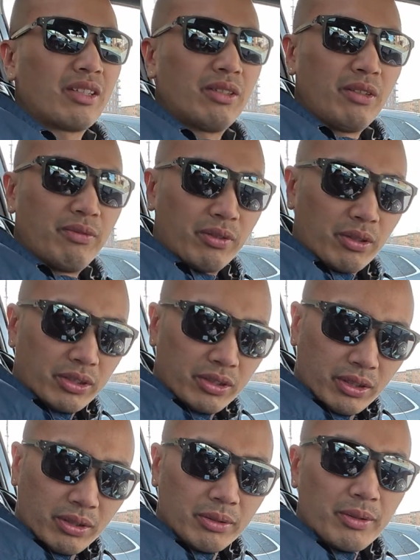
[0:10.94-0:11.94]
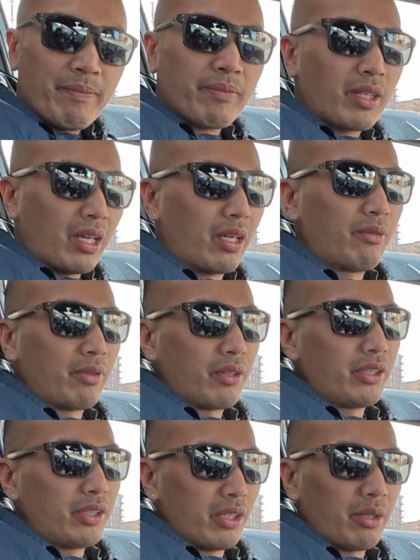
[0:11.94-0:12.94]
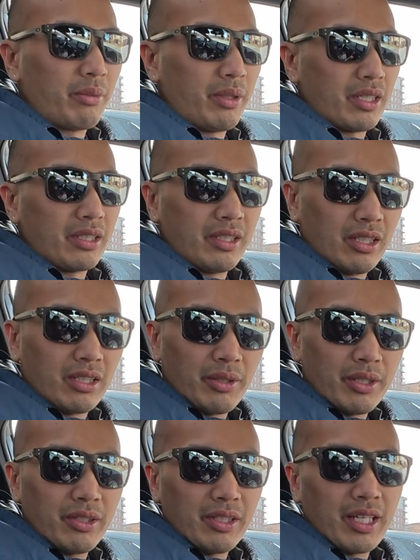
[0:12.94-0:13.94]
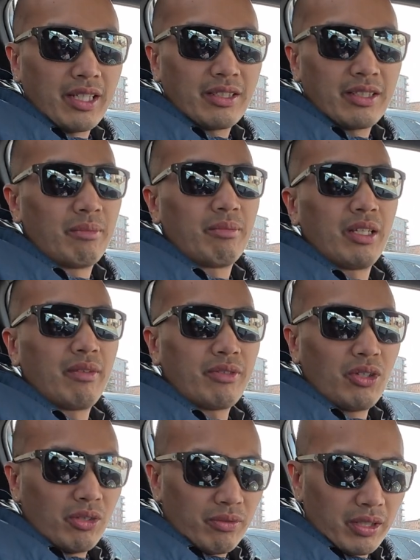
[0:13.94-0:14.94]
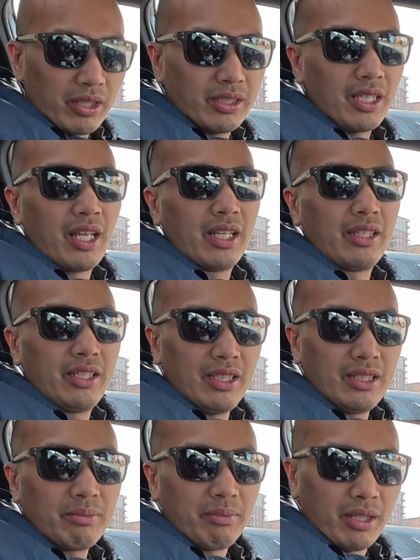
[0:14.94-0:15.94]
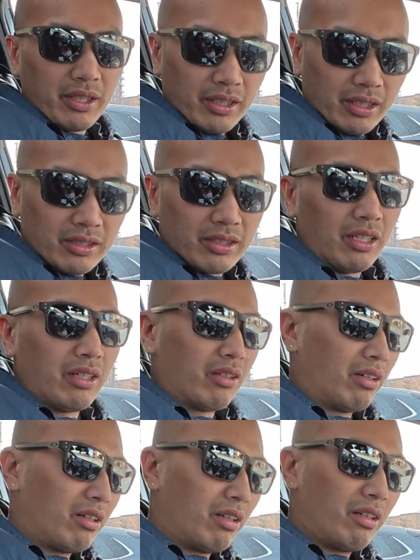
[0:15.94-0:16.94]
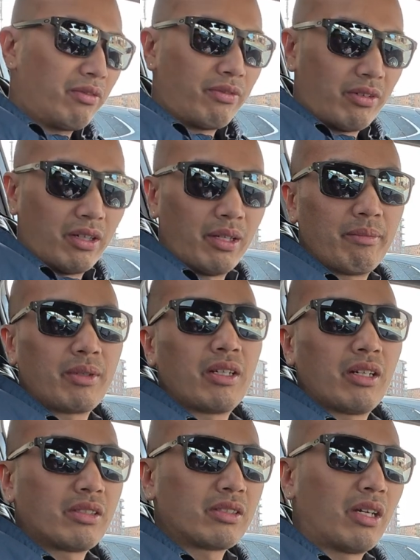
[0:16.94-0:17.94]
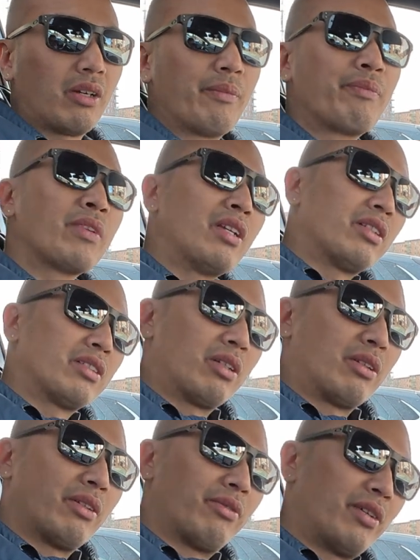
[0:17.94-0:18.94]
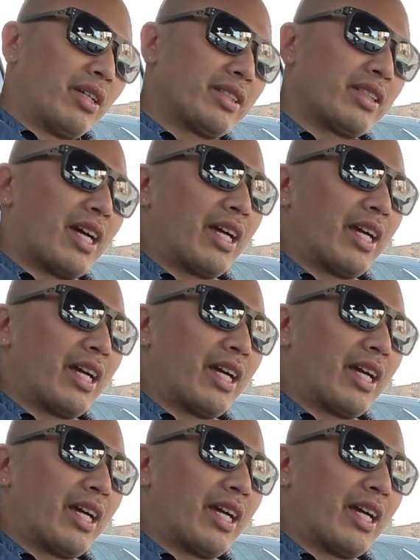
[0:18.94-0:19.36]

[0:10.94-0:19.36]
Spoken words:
good for two, and for sure we are still going to get some leftovers, and these products are all from Costco. So the first